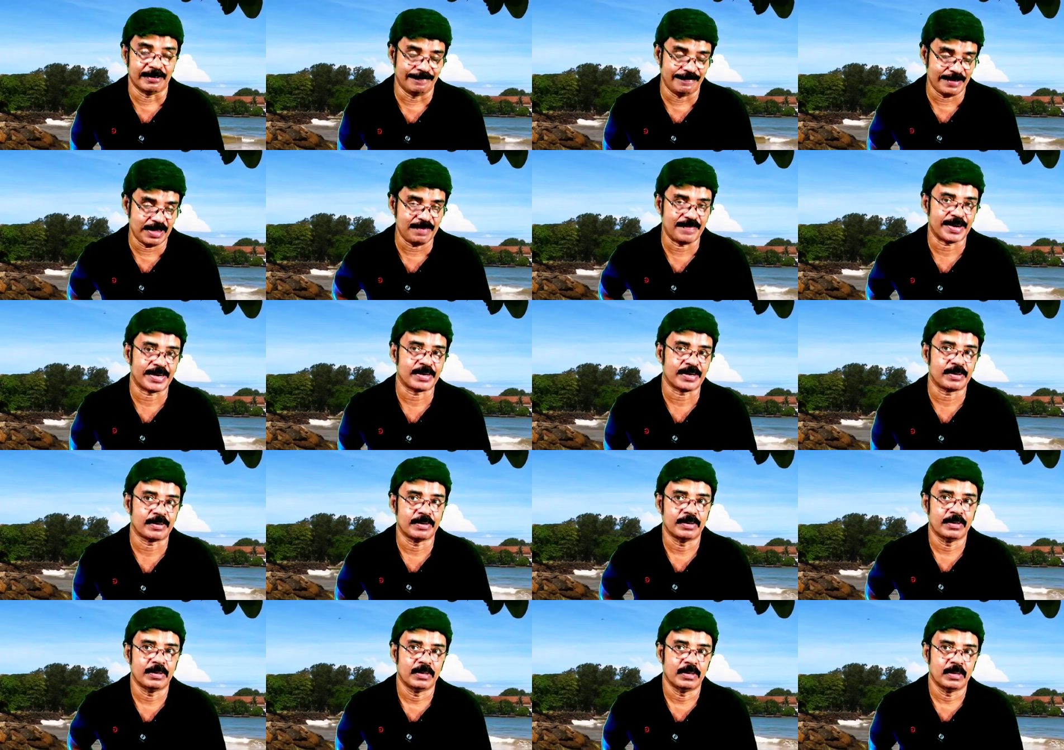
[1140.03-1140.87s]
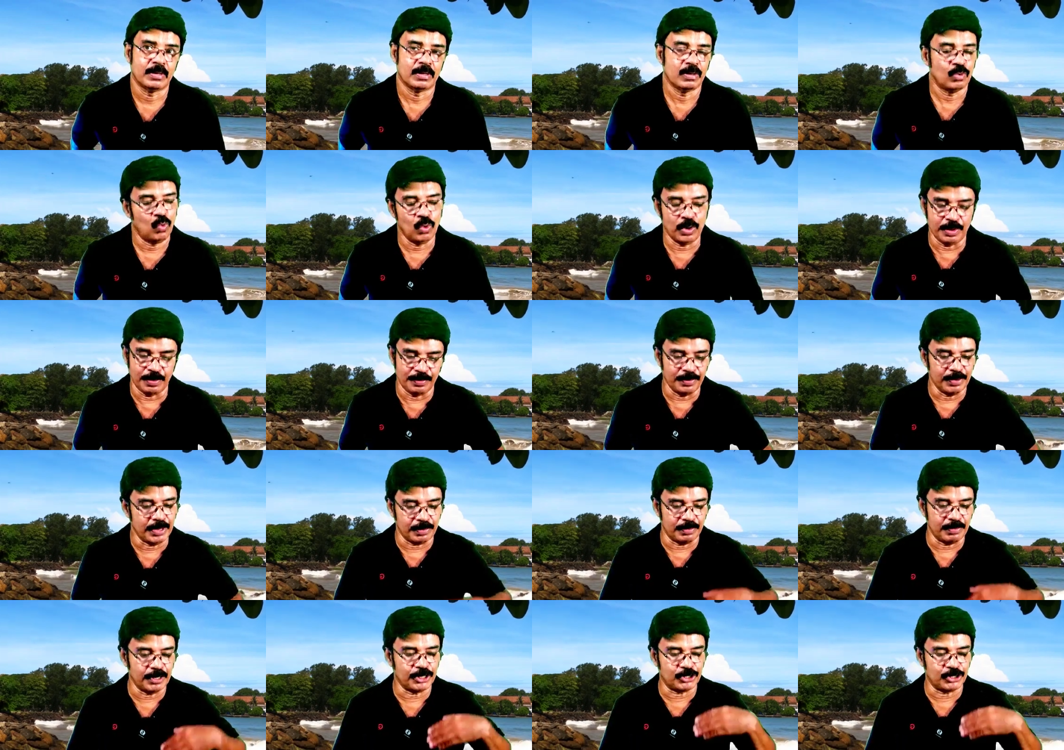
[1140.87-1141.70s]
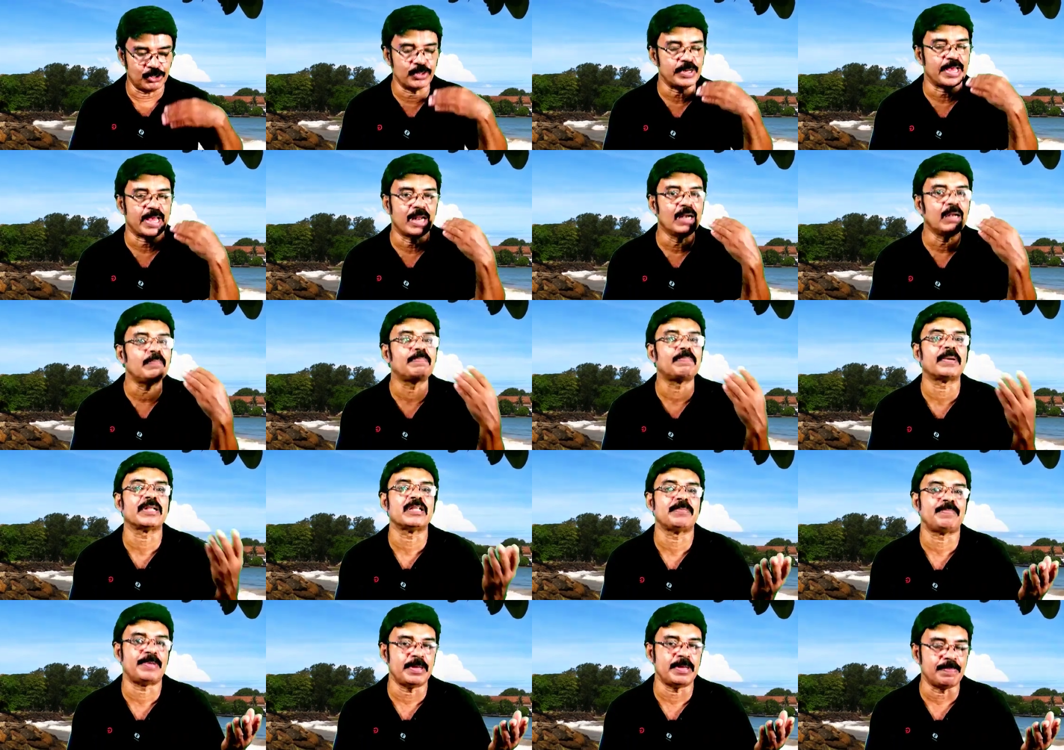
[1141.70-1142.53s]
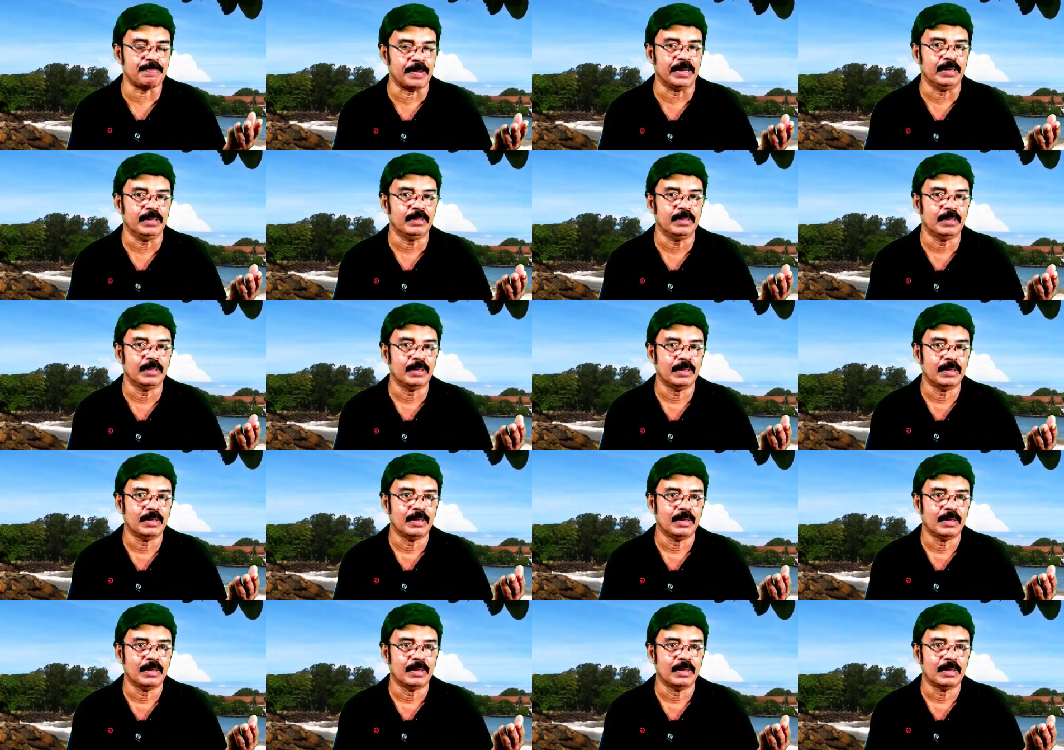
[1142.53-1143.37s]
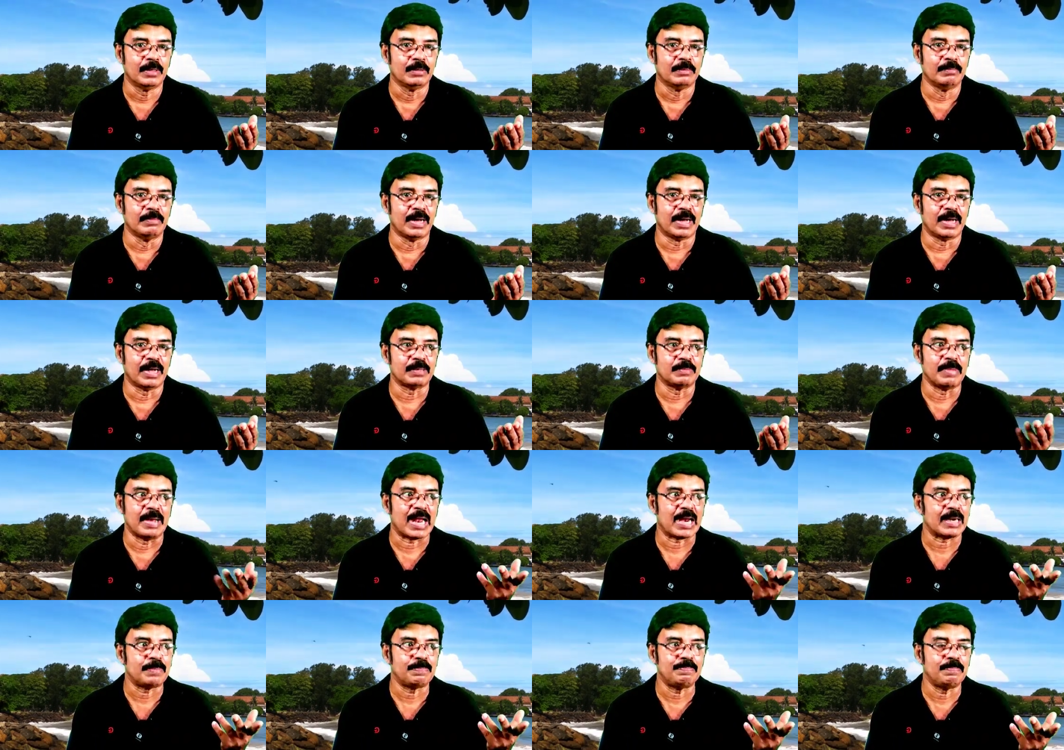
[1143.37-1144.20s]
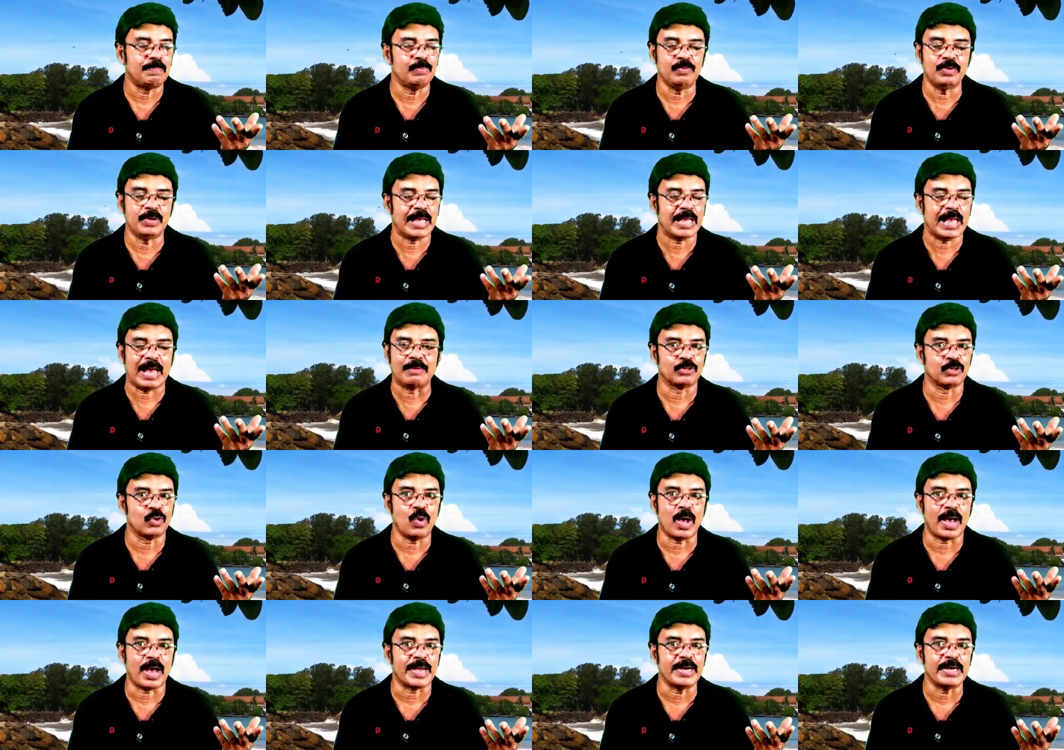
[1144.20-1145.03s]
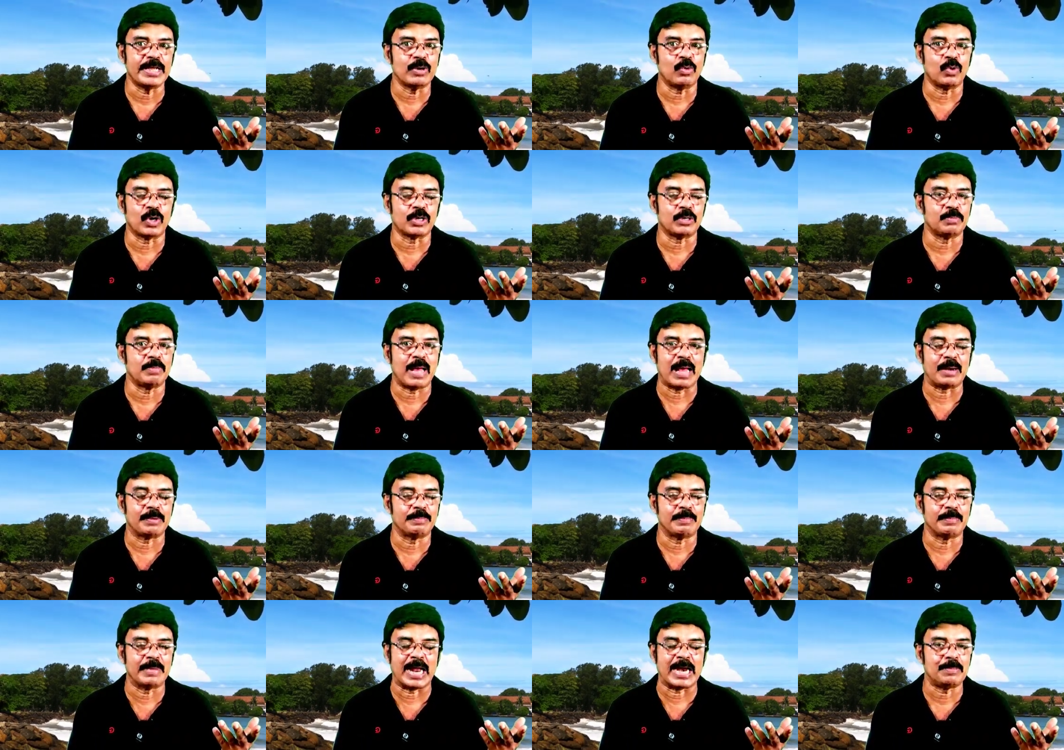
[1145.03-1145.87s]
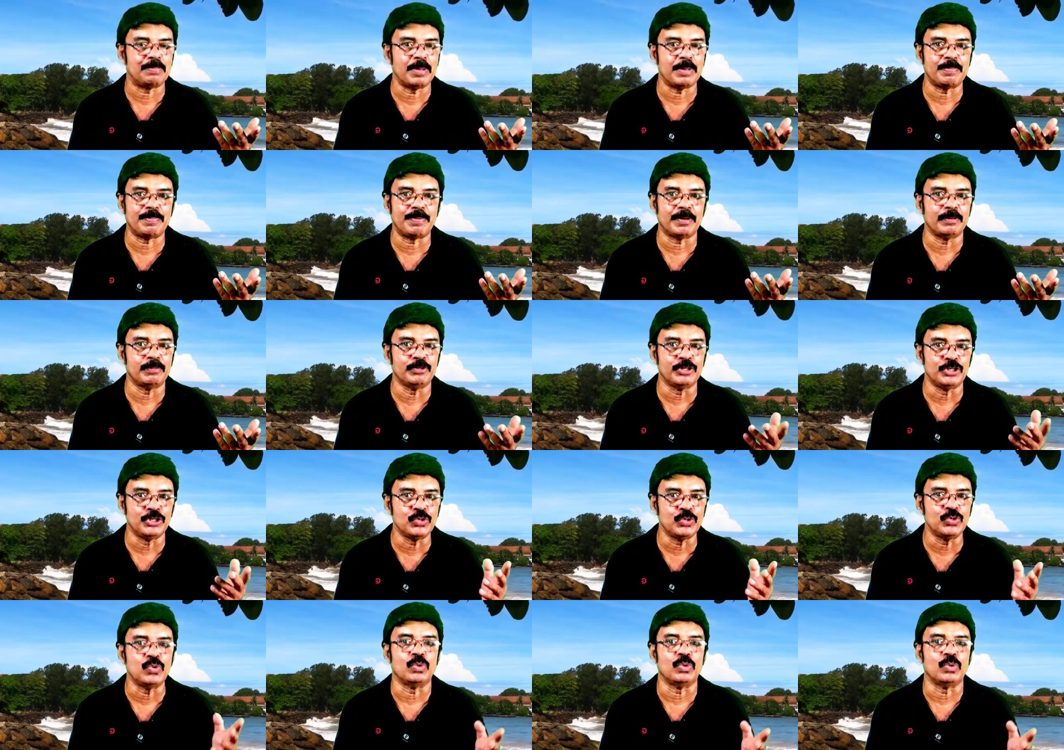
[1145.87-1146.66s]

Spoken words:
even. We should help other people, but we have no idea what bad people would do